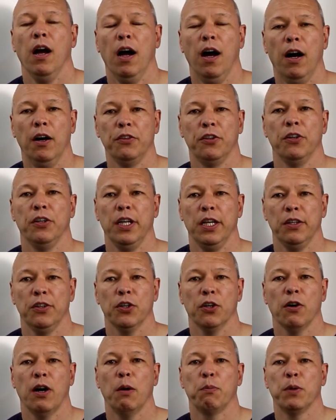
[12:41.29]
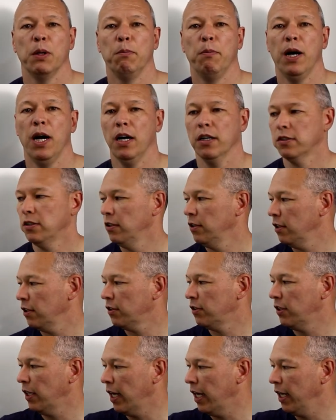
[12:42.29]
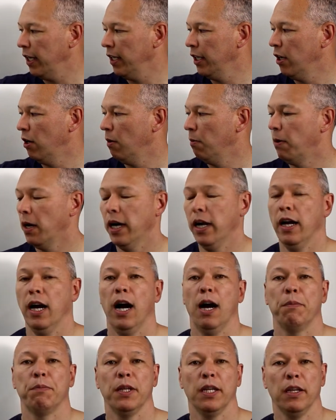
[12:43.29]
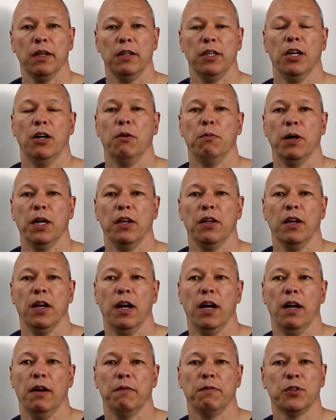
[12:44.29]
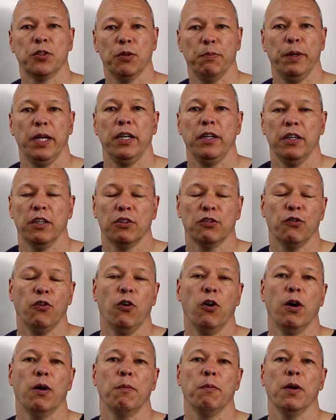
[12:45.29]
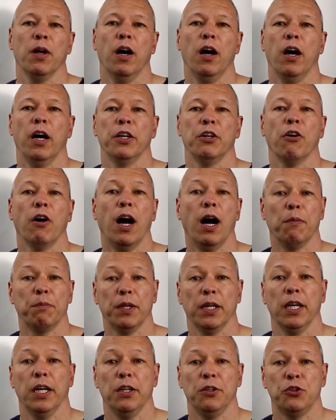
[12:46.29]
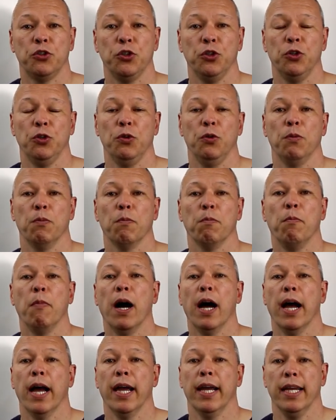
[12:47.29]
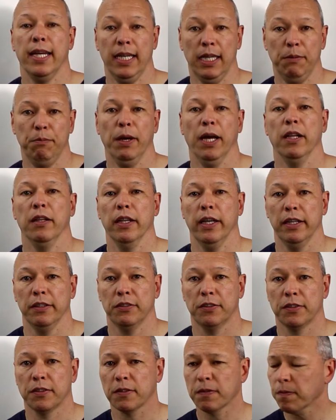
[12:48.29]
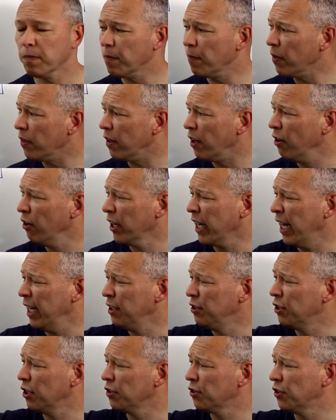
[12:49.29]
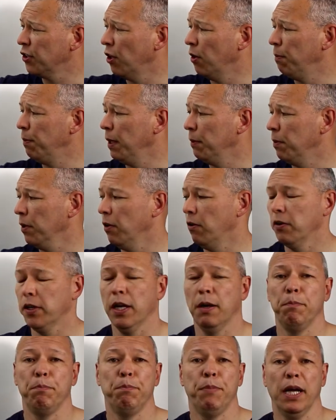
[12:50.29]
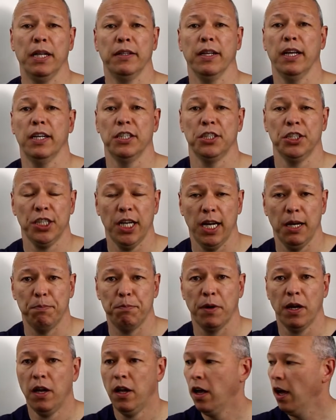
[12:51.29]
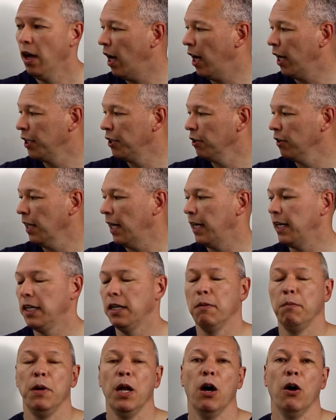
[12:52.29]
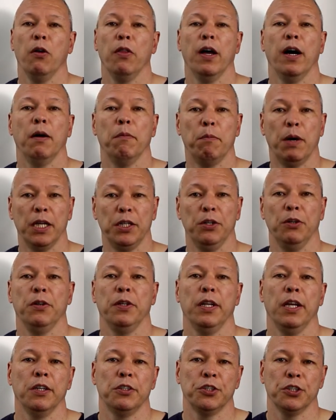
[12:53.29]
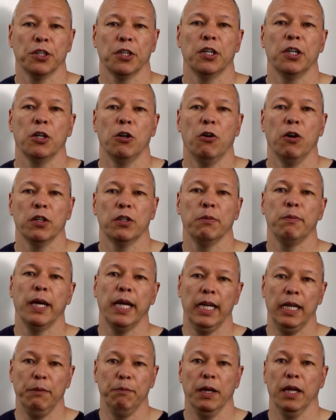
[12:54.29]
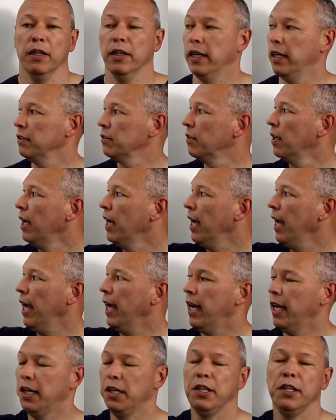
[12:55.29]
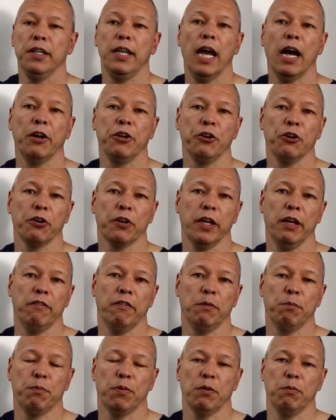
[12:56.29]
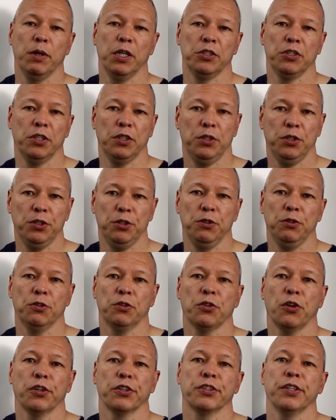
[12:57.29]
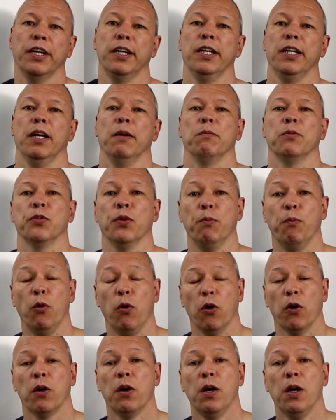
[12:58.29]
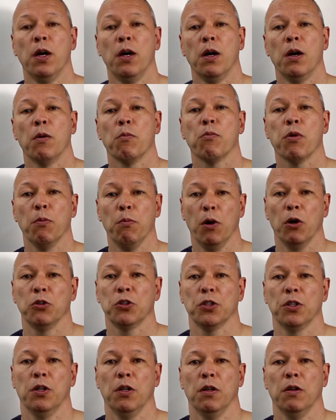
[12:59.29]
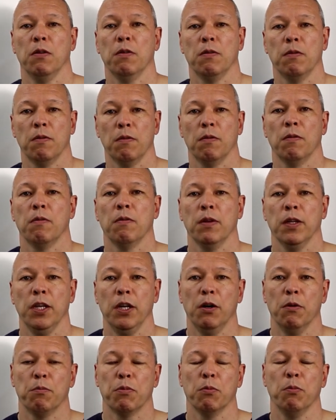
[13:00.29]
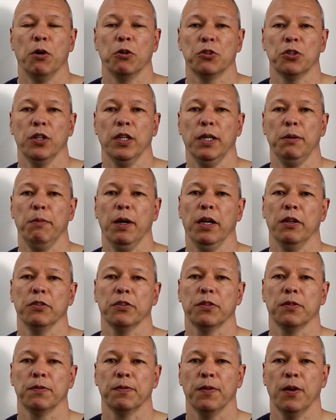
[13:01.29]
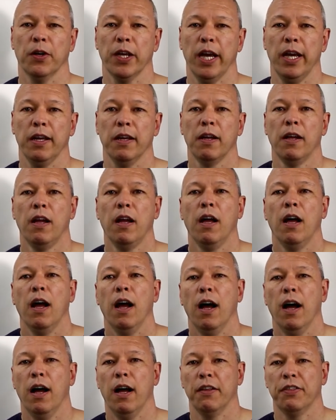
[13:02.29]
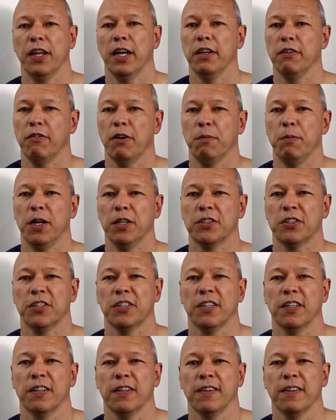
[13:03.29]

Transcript: underneath your opt-in box and just say, you know, by submitting this form, you're opting into my email list. Okay, just so people don't get bent out of shape, you're letting them know that by doing this, you're going to go into my email list, and now you're given permission to start sending them some more promotional emails. Okay, thank you very much,